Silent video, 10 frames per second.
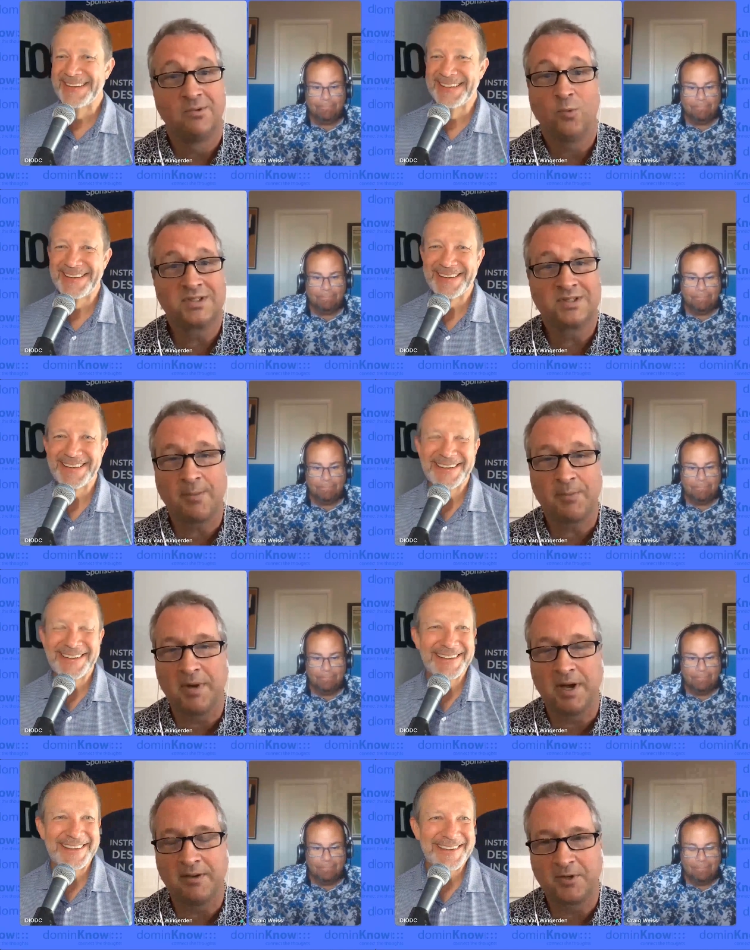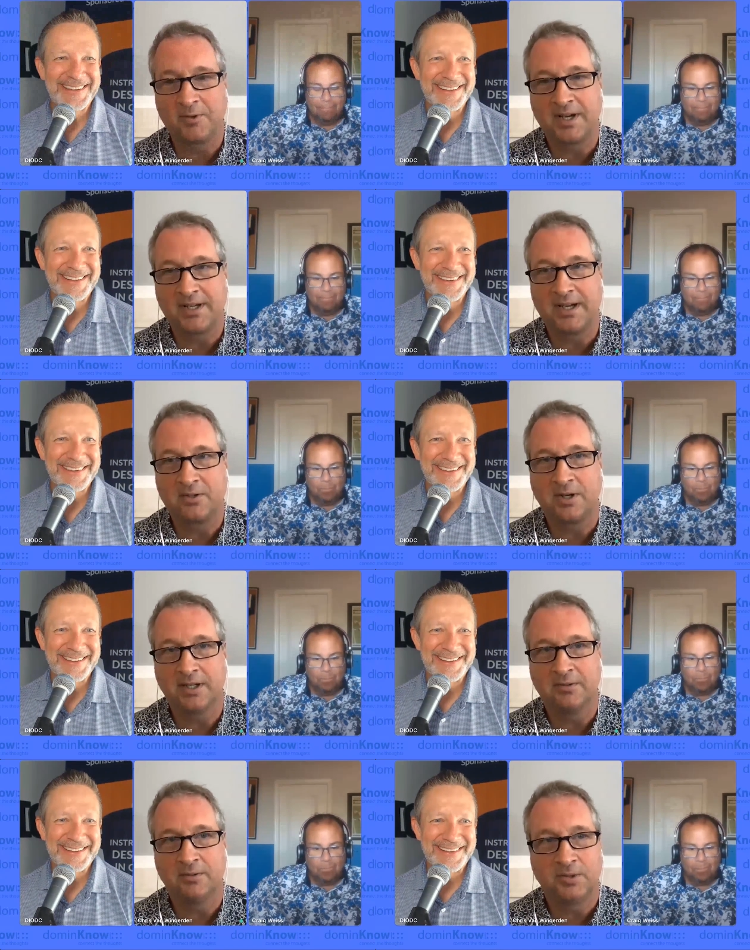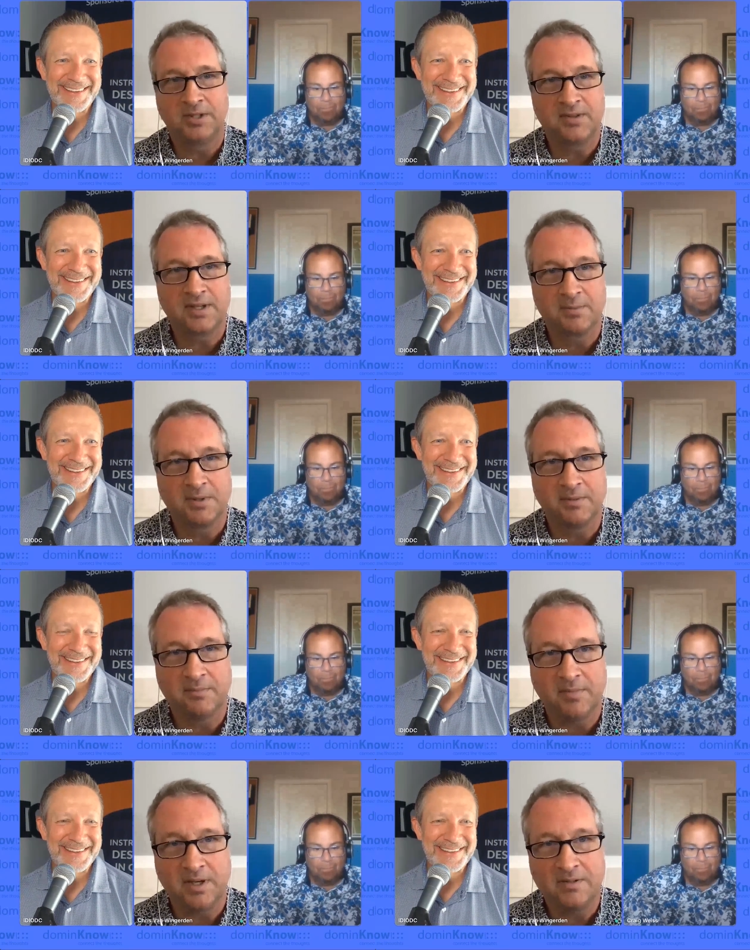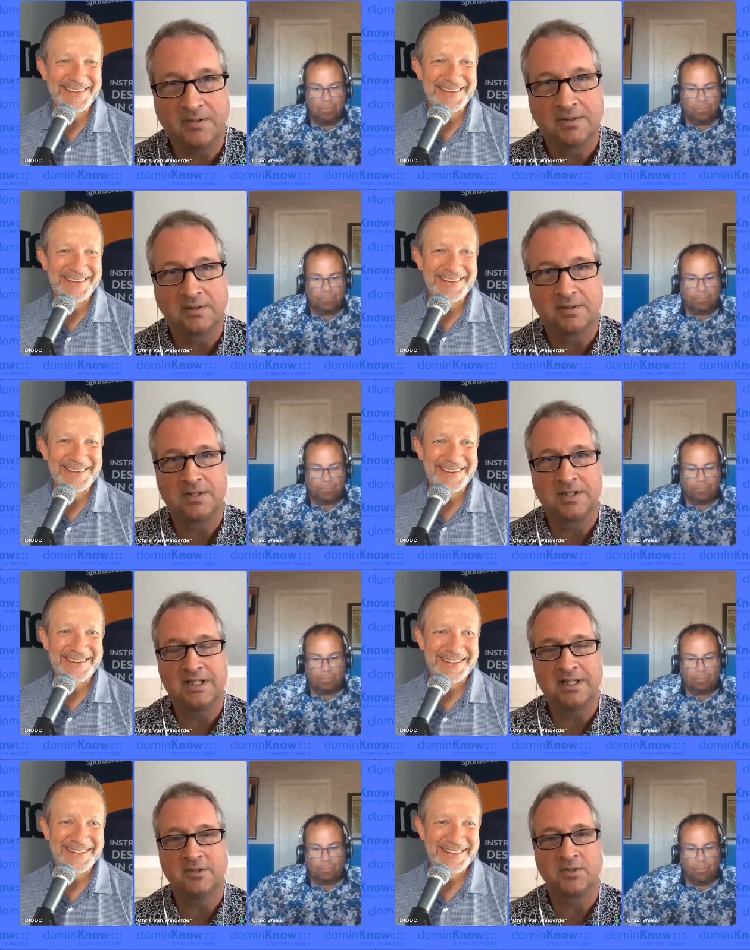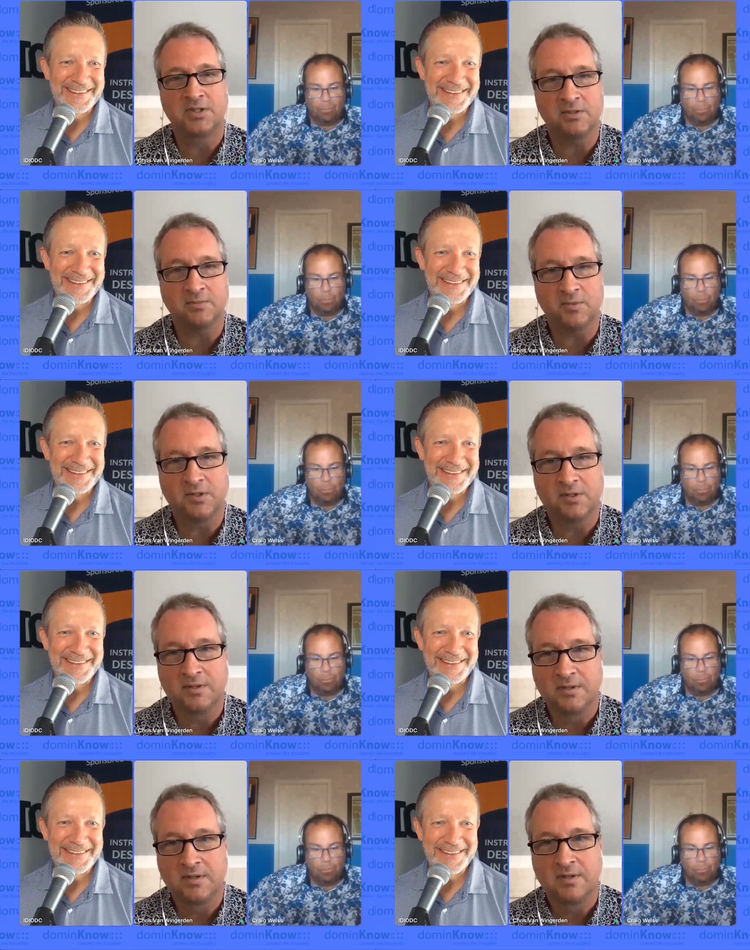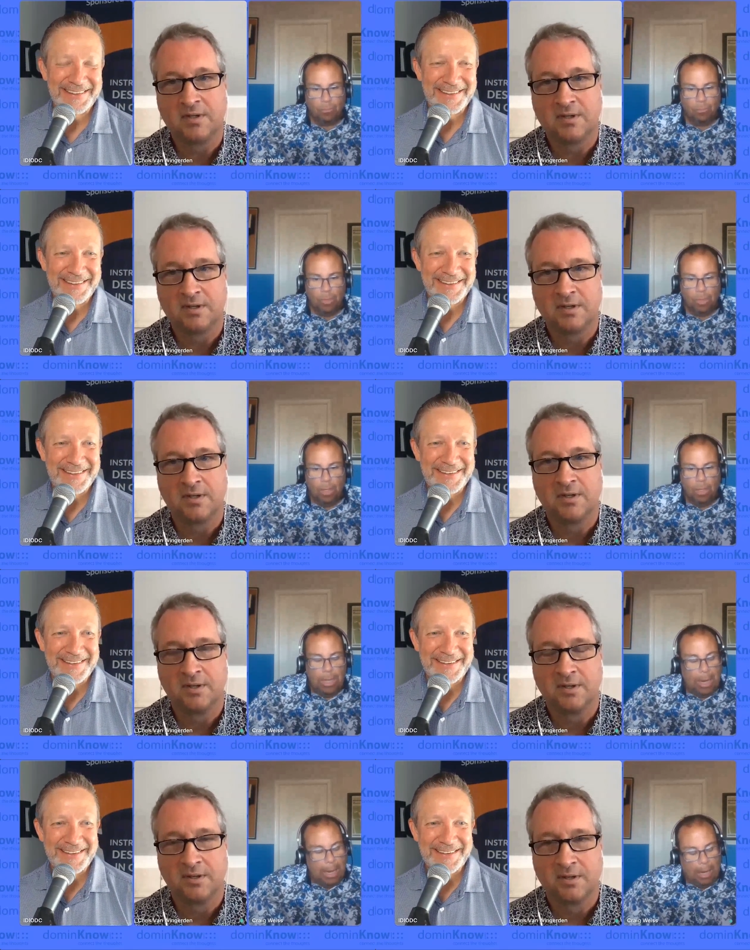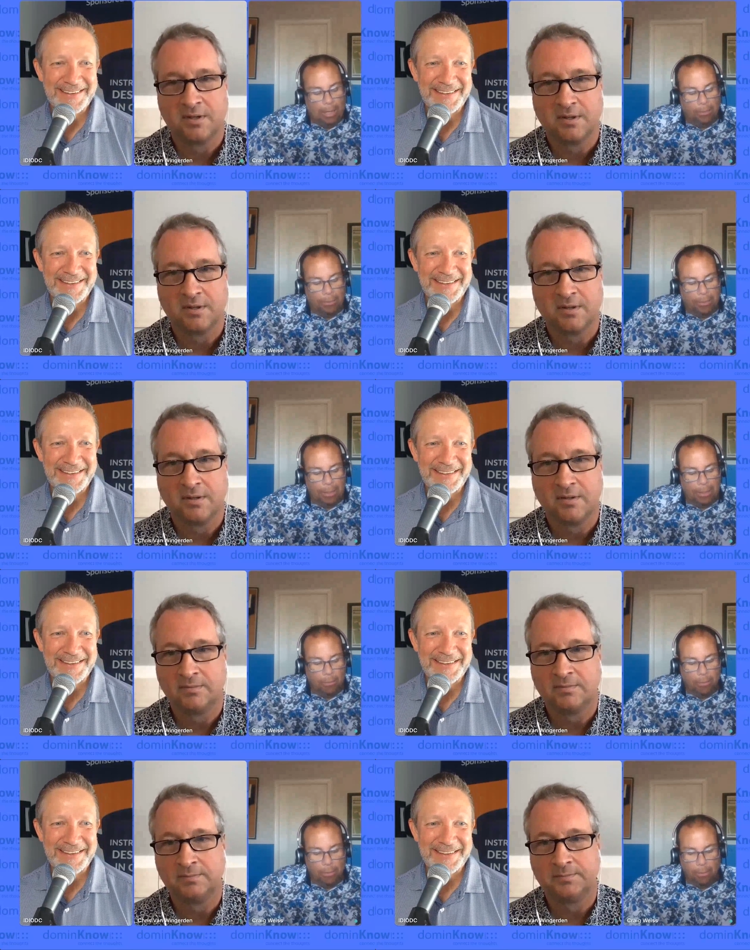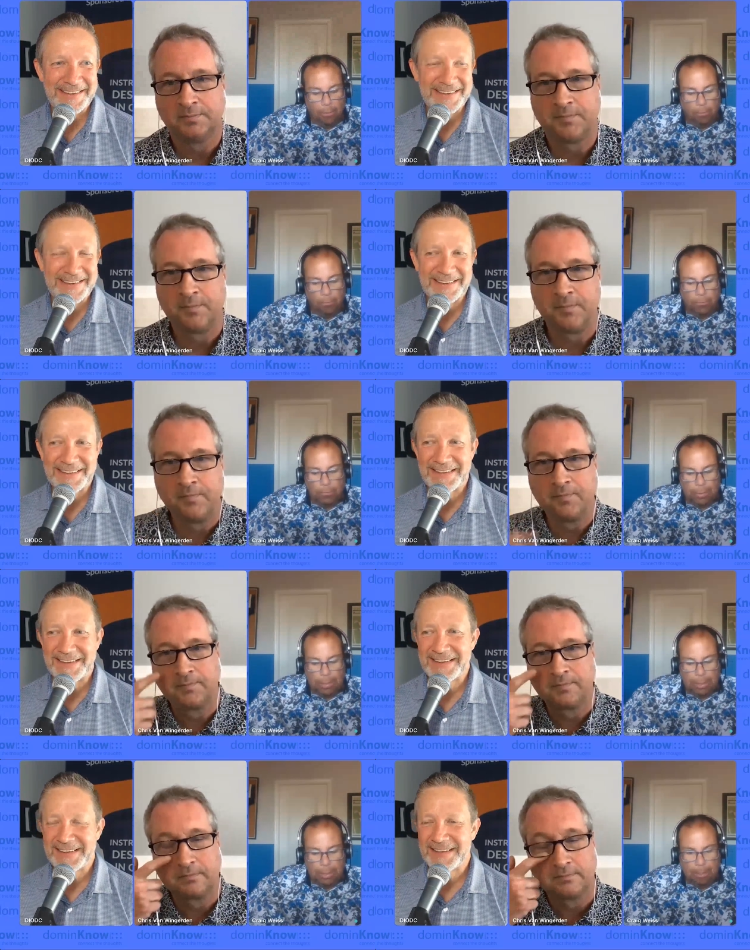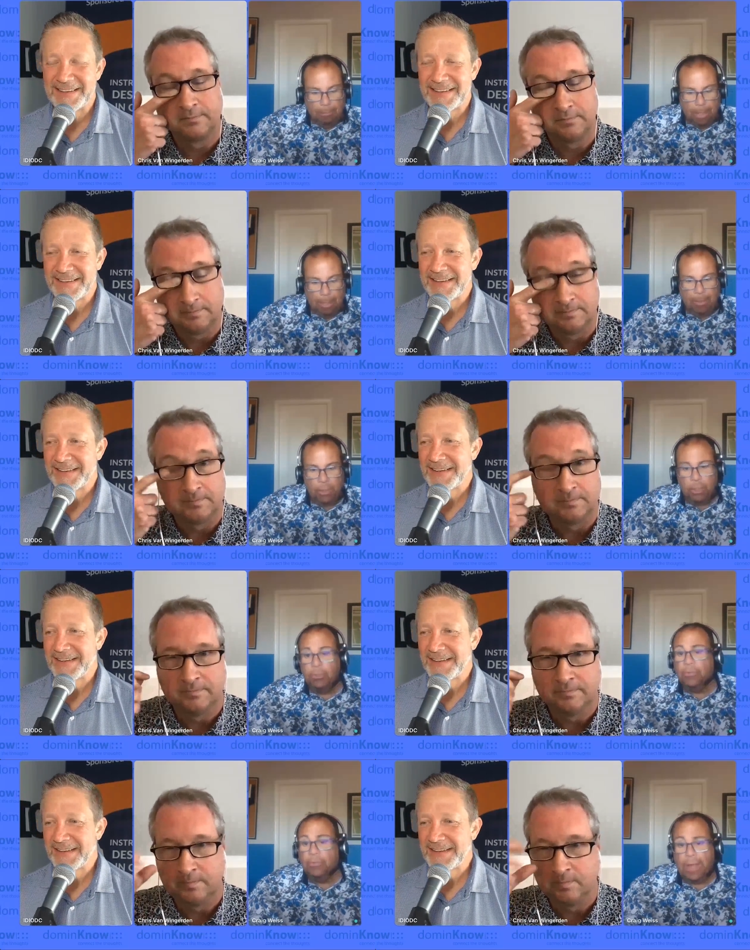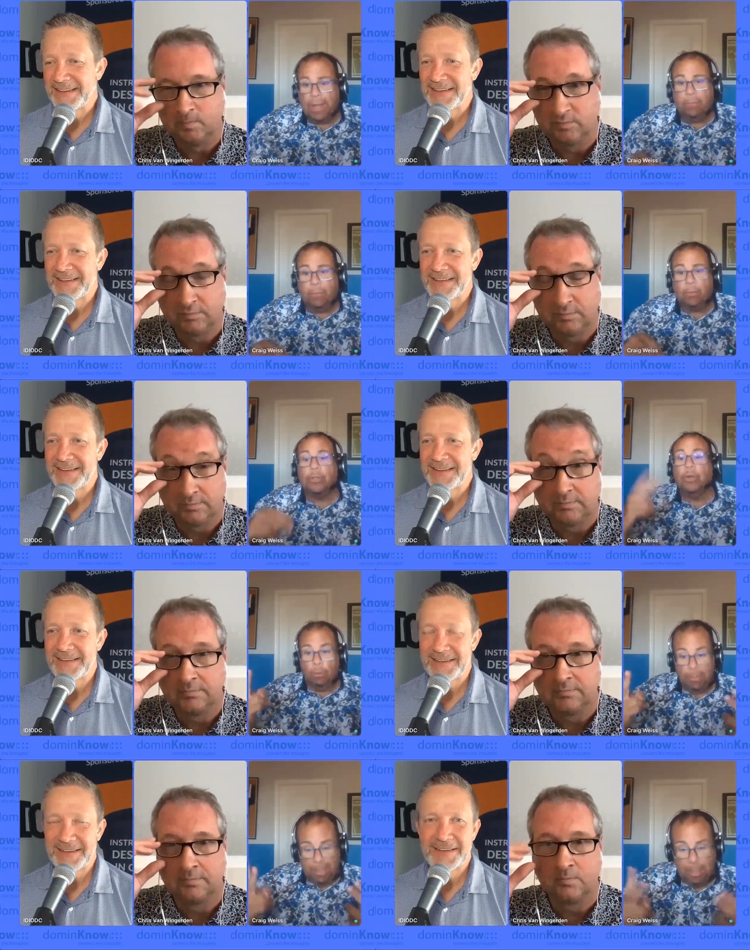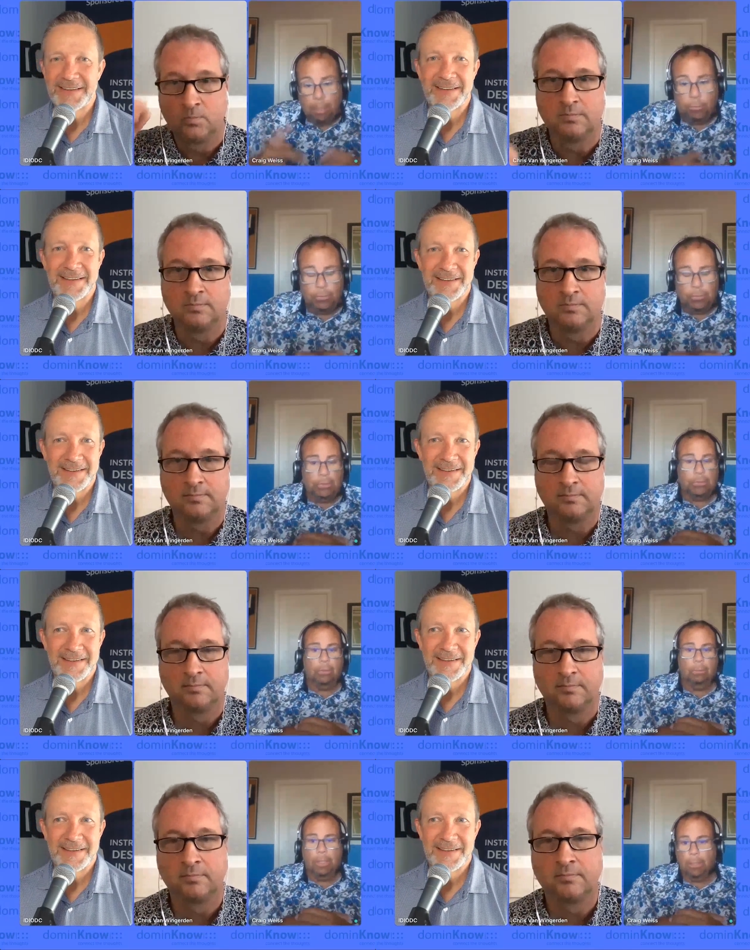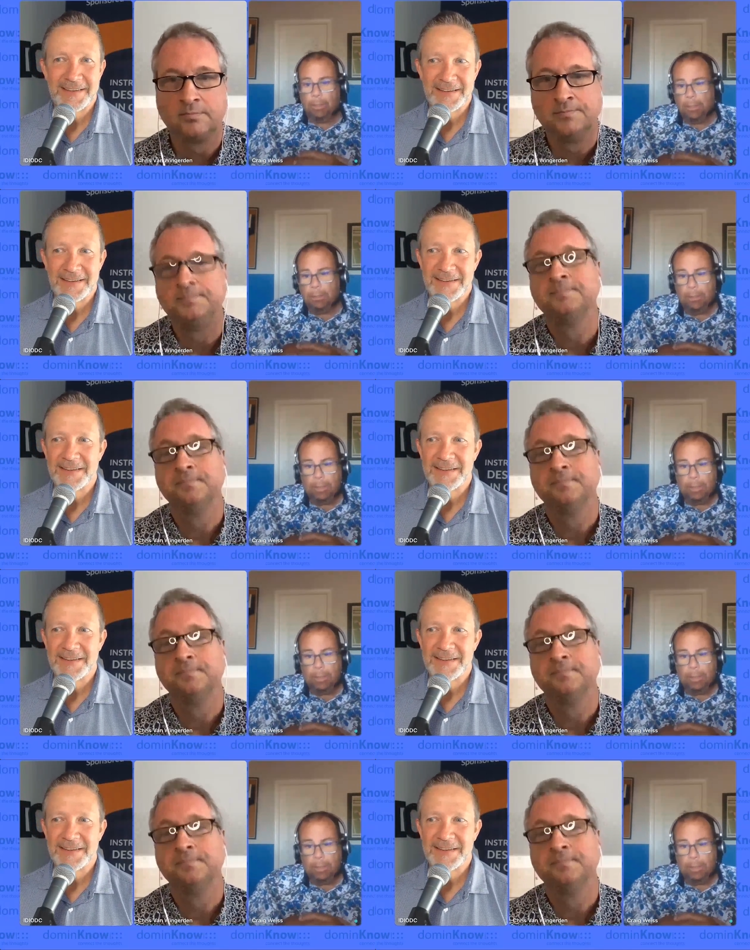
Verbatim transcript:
Speaker 1: what's top of mind for you right now, Craig, when you think about modern learning ecosystems?
Speaker 2: Yeah, I think there's, um, I'm a huge fan of the term ecosystem. I think